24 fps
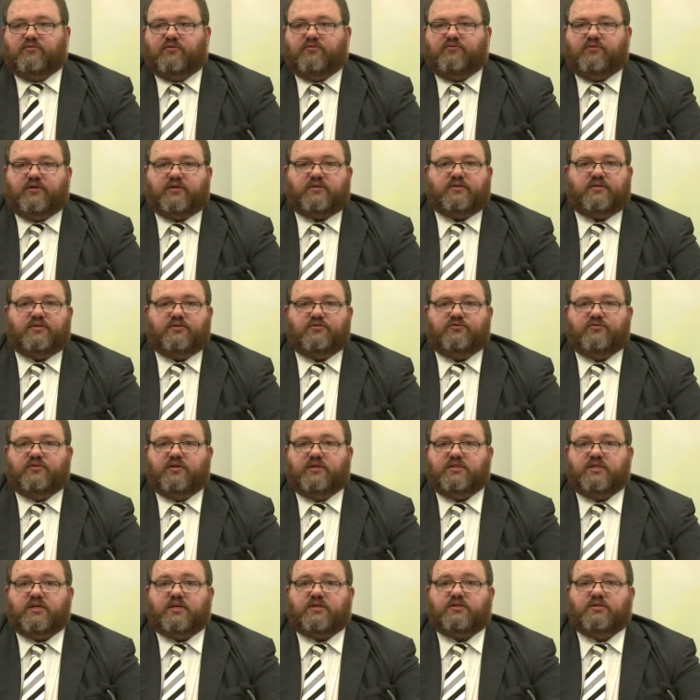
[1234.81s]
effect to the
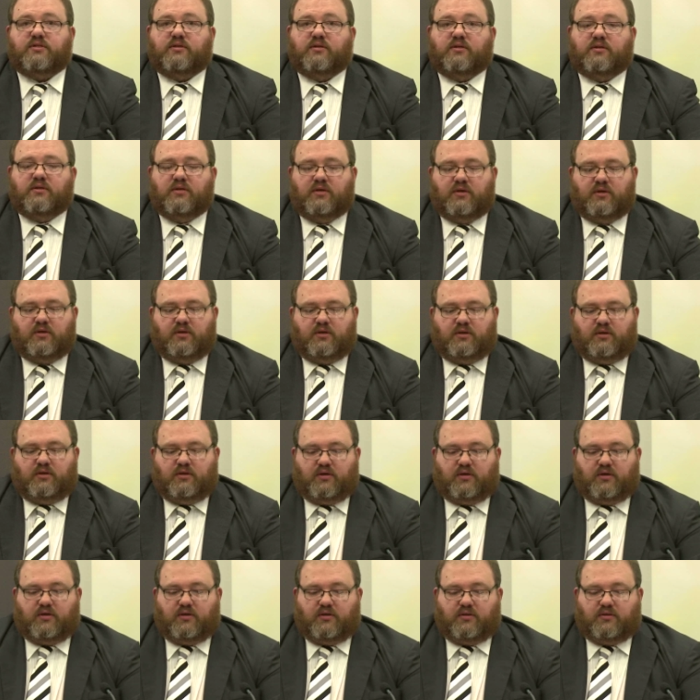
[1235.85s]
transaction,
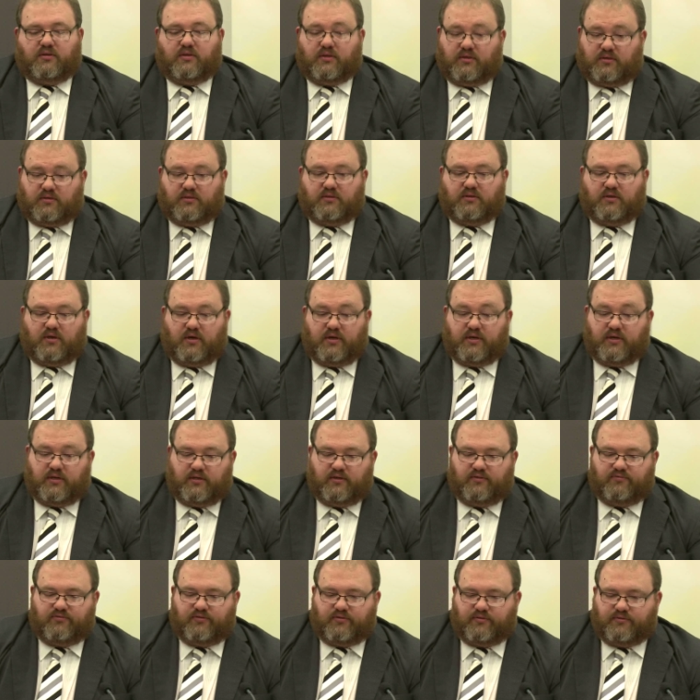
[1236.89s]
then I don't
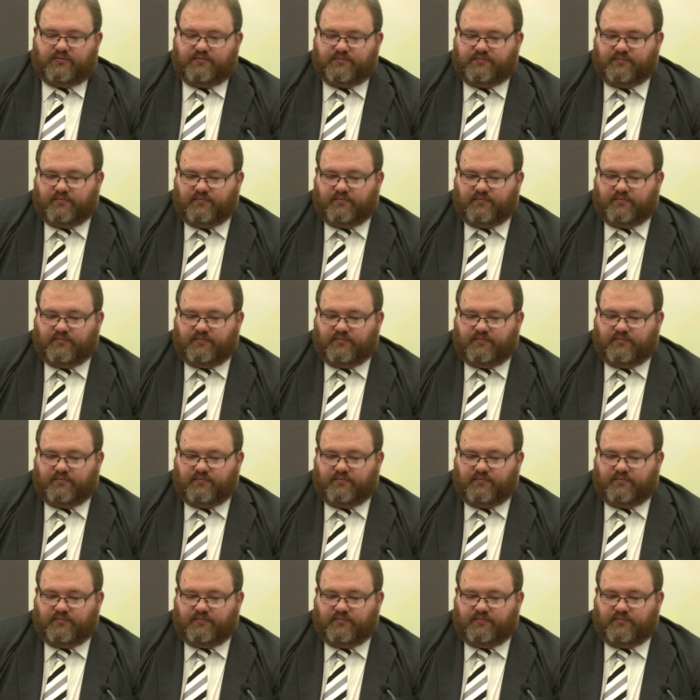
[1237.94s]
have to.